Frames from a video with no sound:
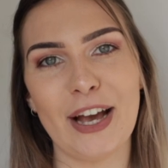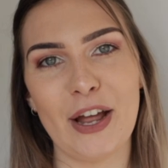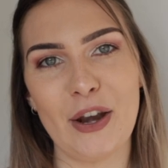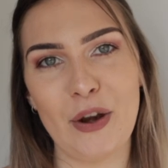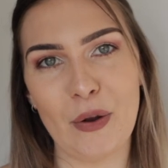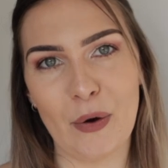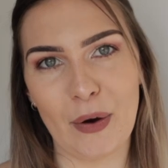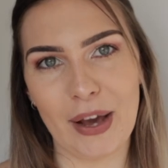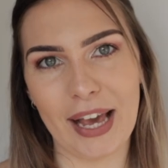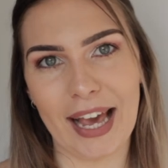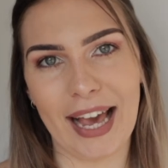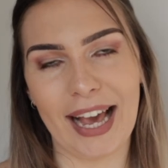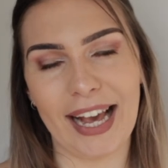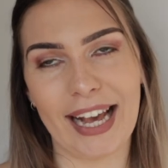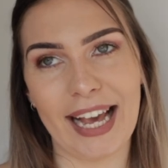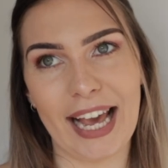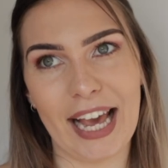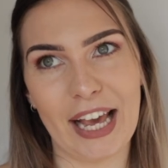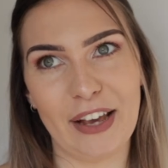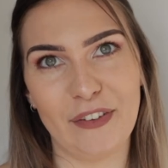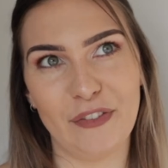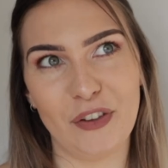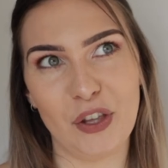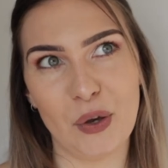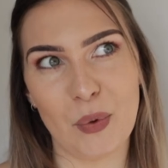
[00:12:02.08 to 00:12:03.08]
annoying
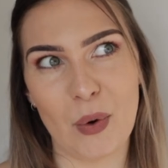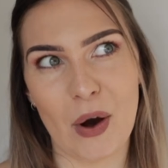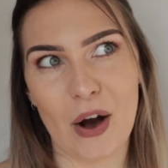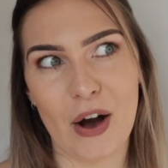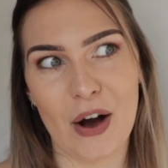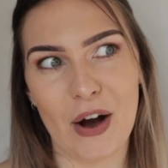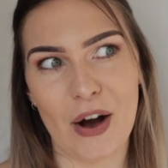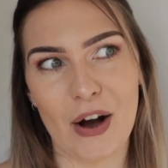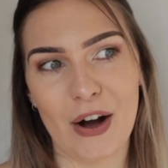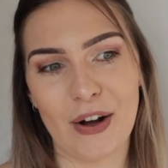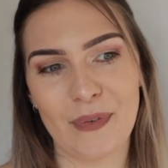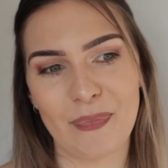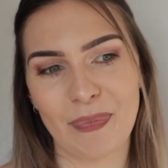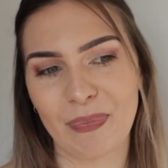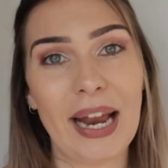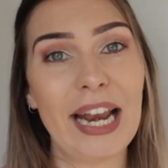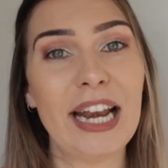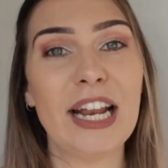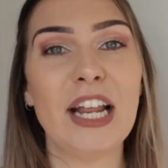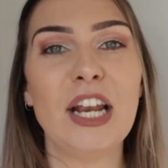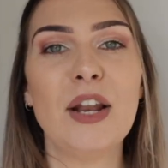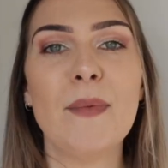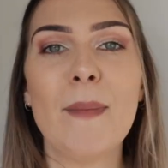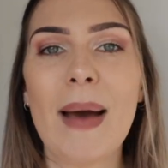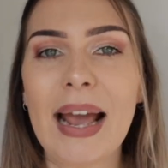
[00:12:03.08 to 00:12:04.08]
if you are in
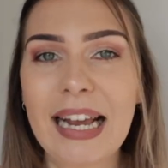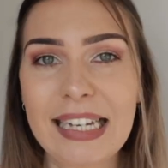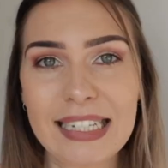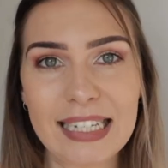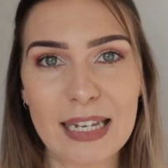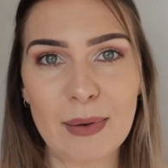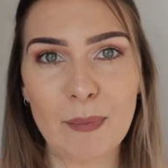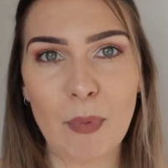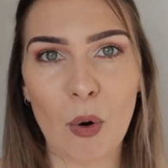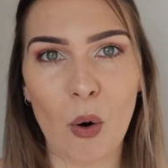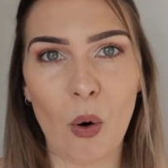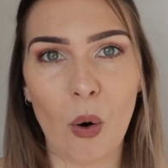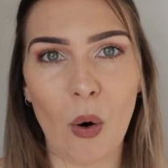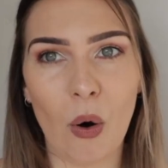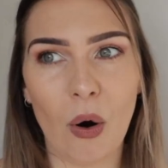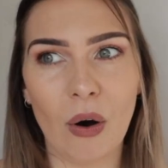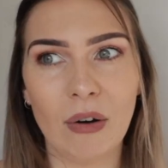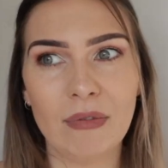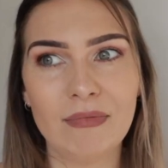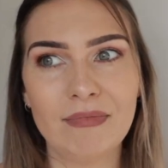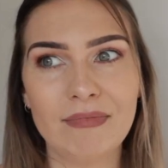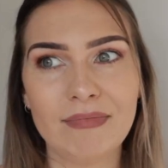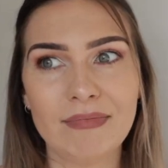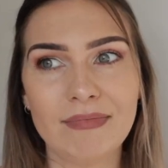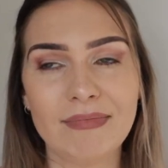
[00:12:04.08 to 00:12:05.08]
an amazing
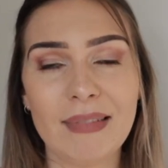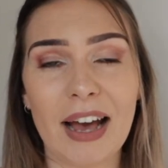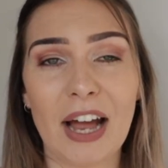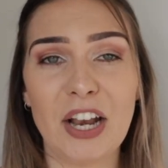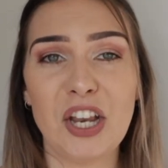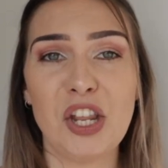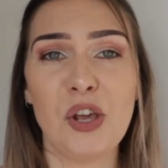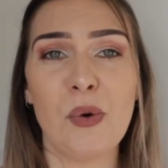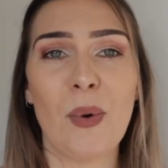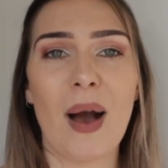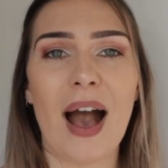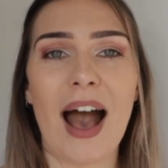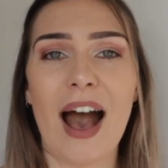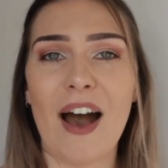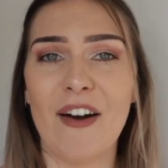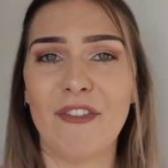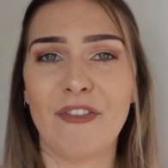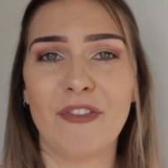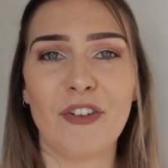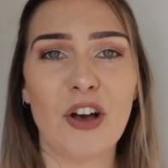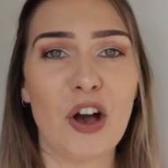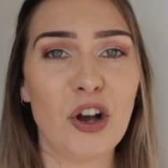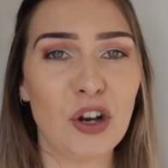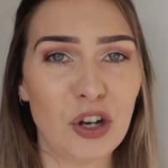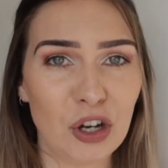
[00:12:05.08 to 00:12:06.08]
port and you have
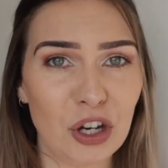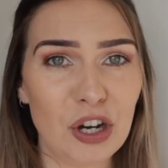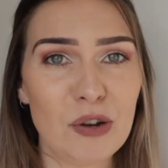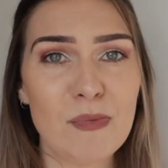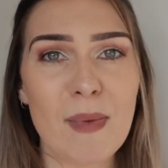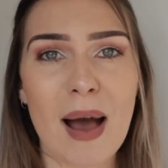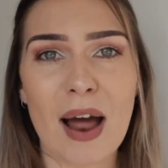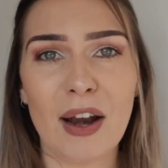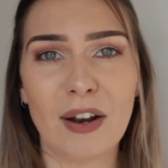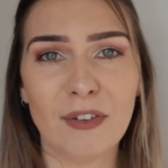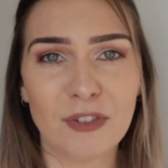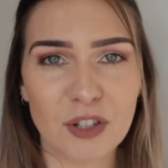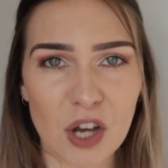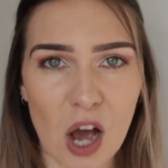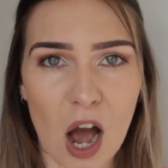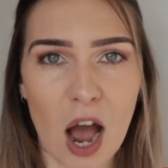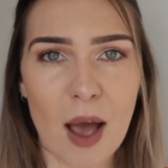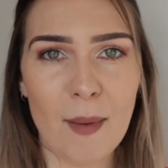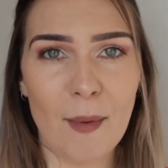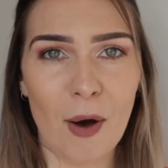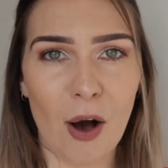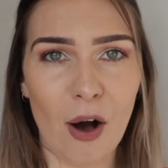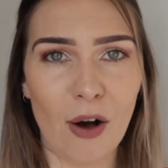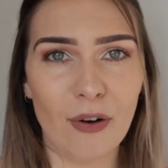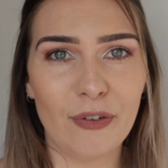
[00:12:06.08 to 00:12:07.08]
a good amount of
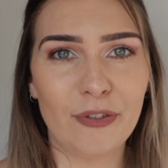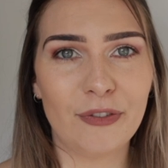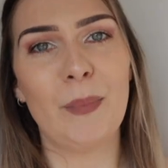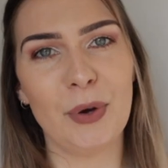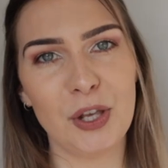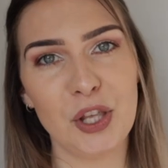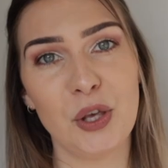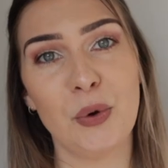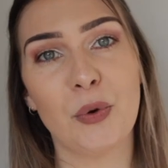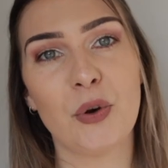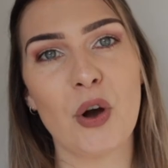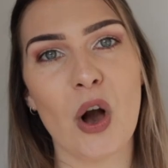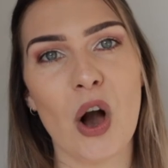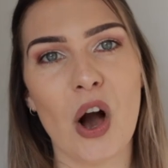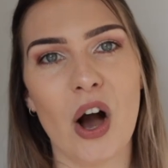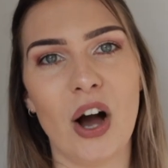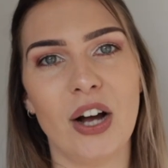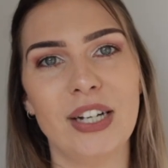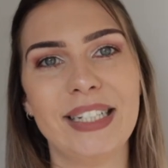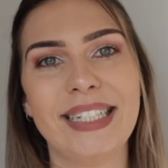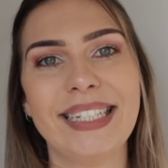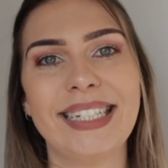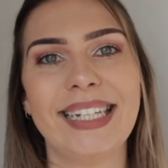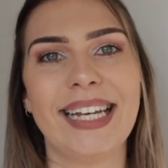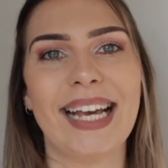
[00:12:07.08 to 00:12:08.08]
time off, but you
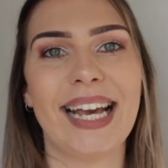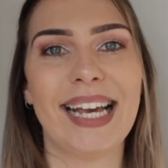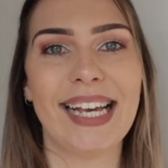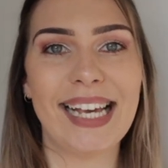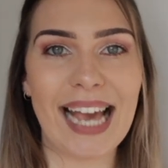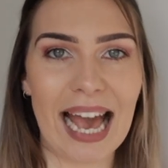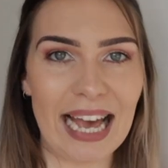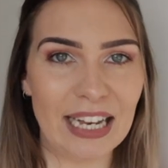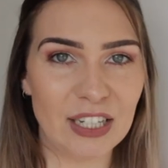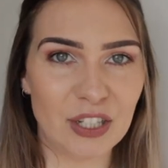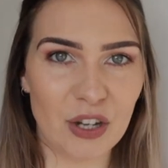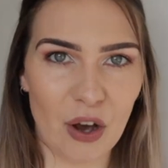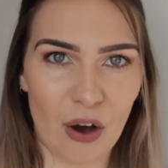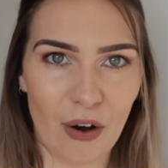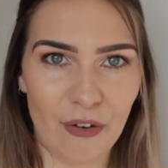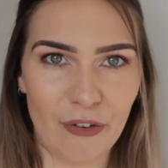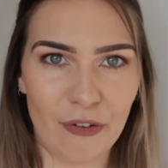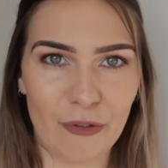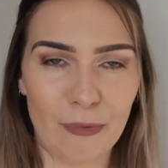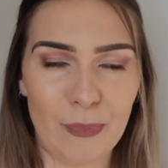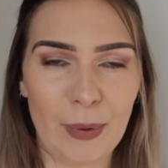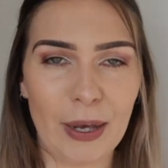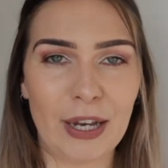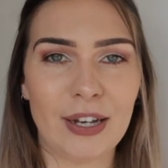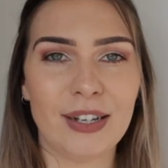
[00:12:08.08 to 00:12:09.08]
can't get
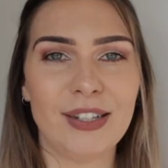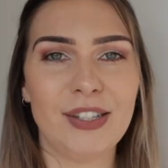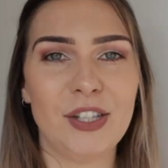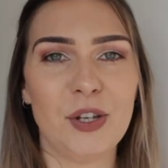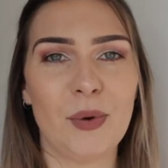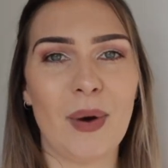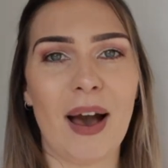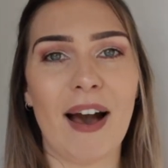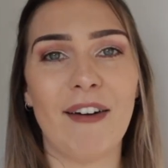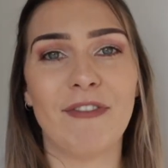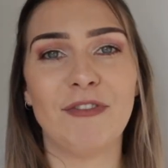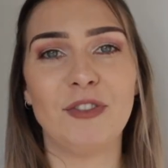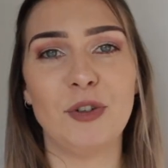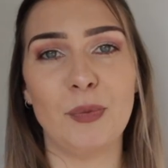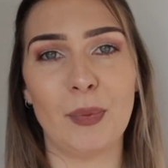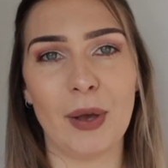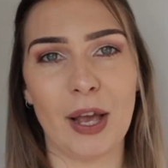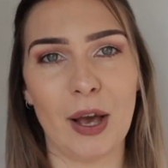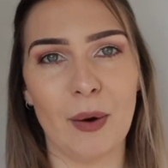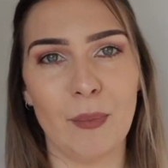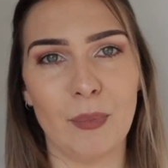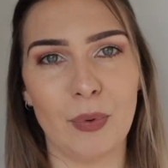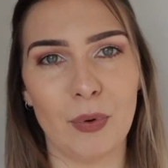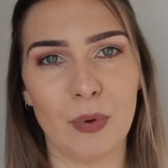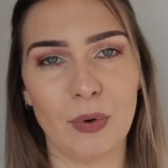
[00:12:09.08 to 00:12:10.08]
off because you have to be
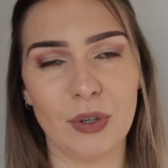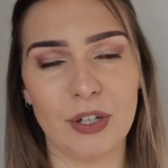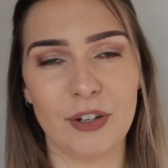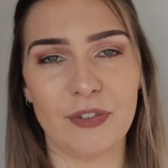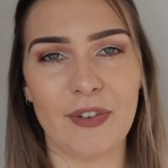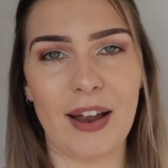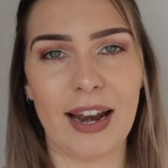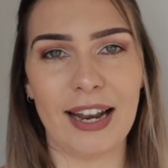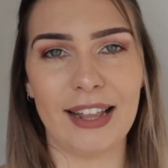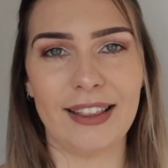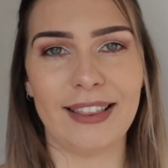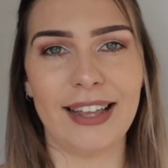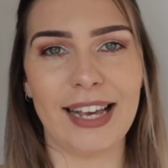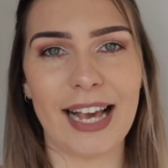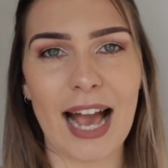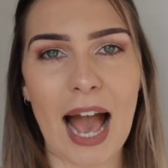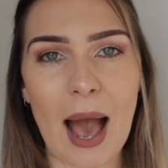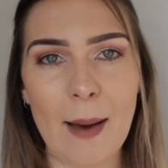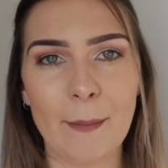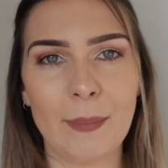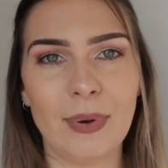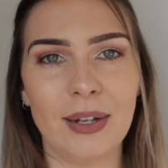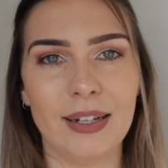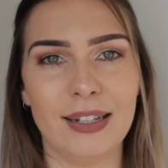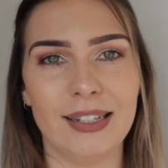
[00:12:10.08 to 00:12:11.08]
on board if anything
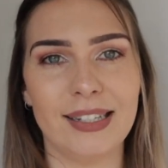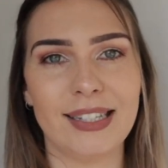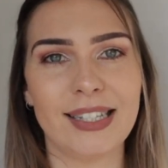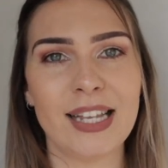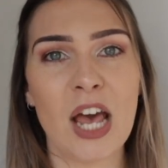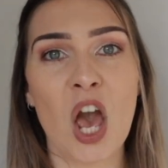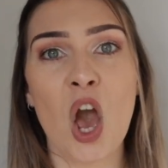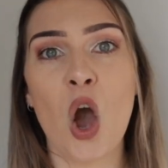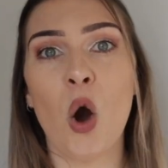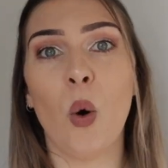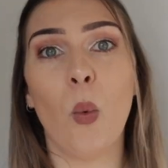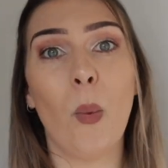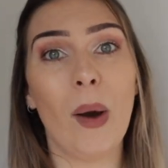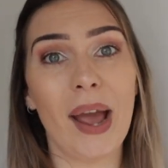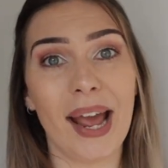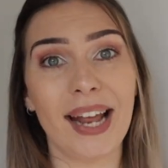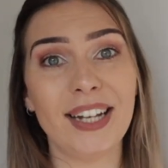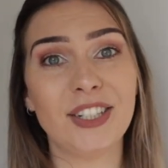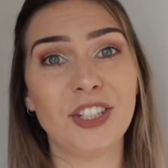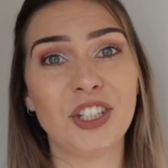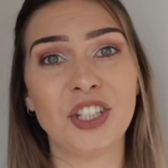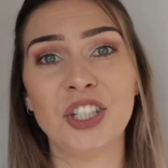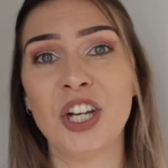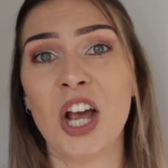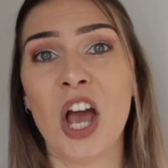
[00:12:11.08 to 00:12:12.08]
happens,
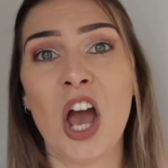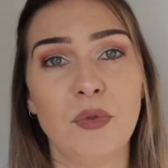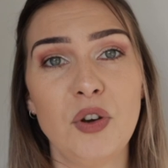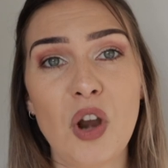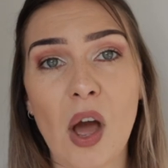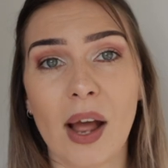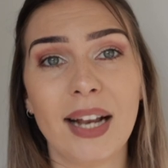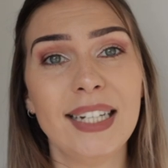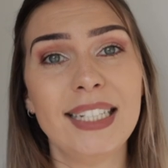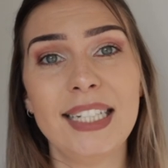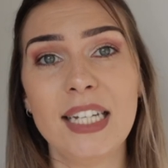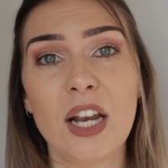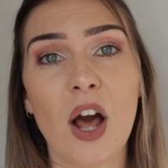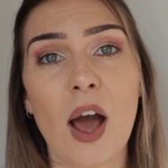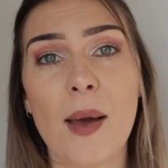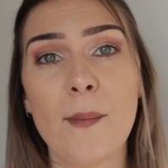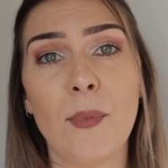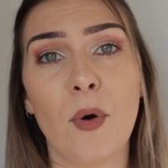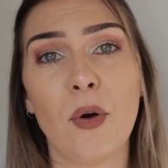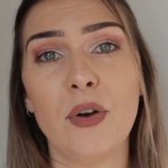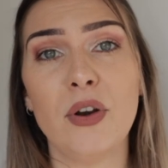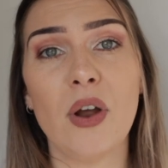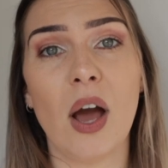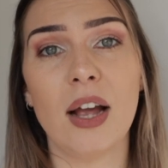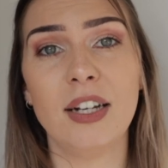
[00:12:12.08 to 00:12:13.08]
which ninety-nine
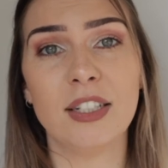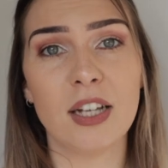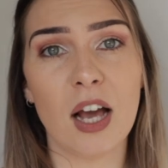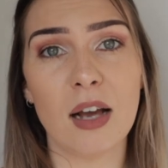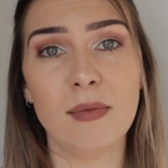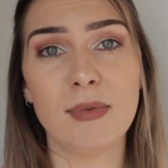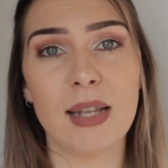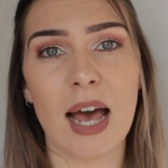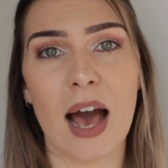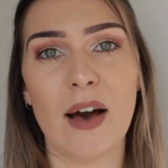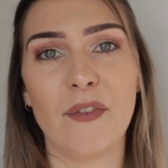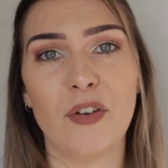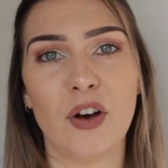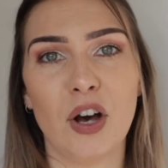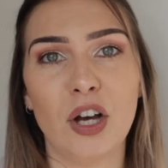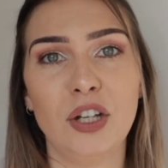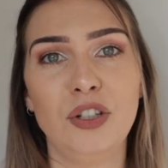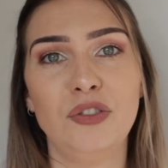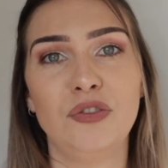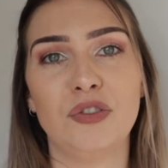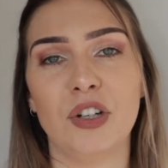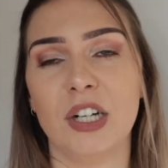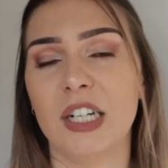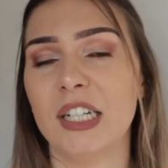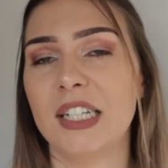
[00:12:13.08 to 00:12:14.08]
point nine times out of one
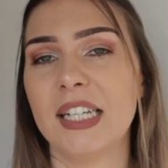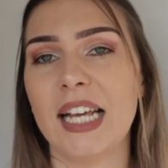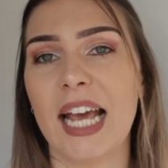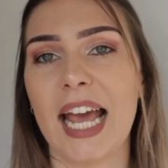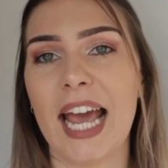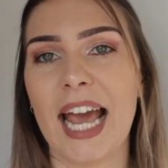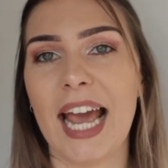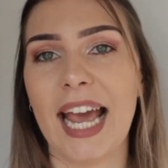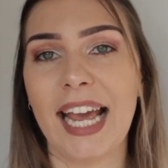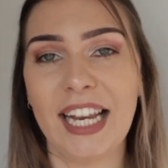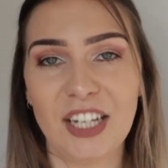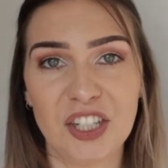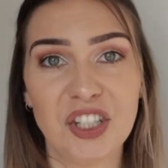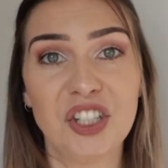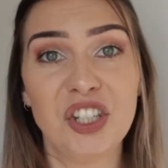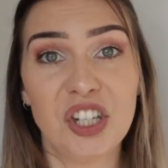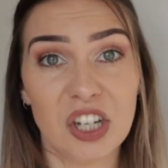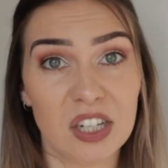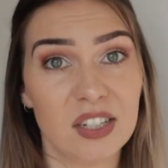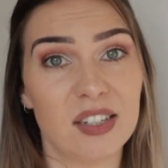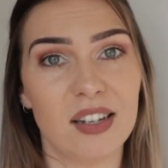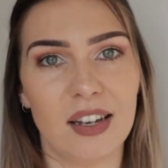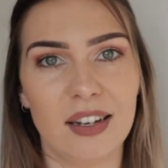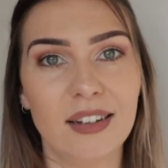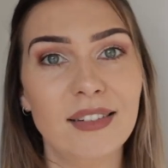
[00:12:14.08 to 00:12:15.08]
hundred it
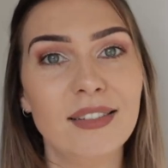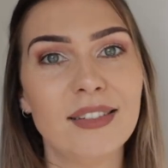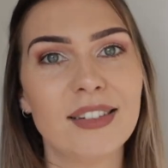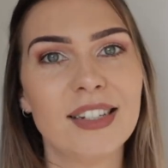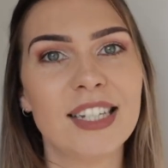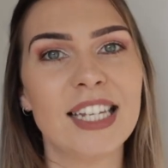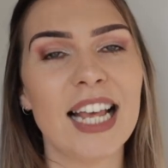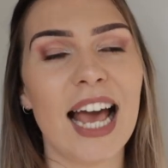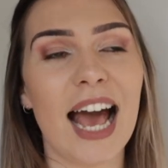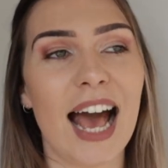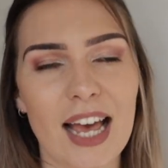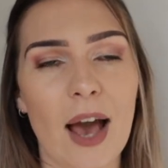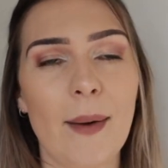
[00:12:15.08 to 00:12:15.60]
doesn't.